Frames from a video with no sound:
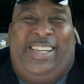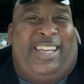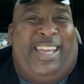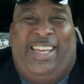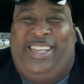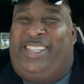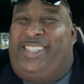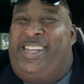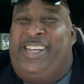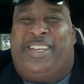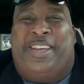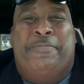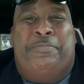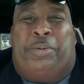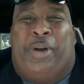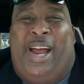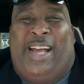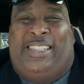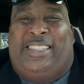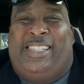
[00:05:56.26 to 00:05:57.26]
it's chicken
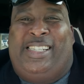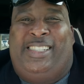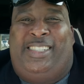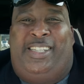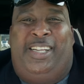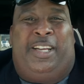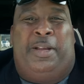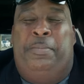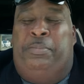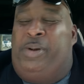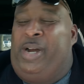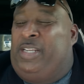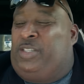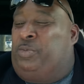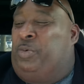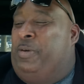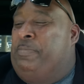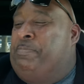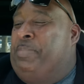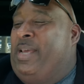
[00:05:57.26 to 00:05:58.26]
breast. It's chicken
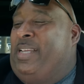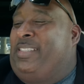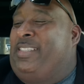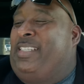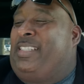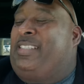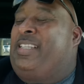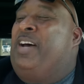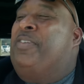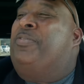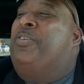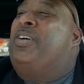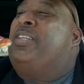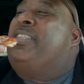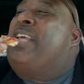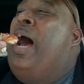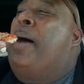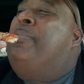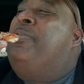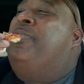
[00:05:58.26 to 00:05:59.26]
breast with pizza stuff on
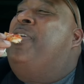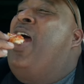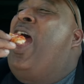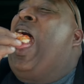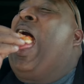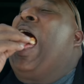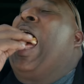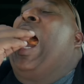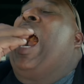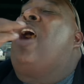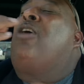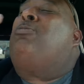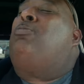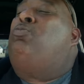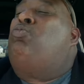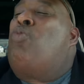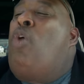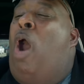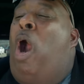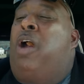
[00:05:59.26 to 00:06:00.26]
top of it.
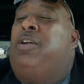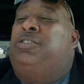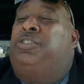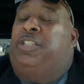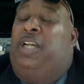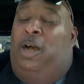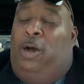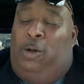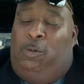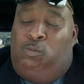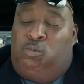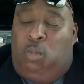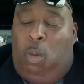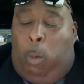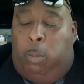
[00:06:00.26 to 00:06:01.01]
So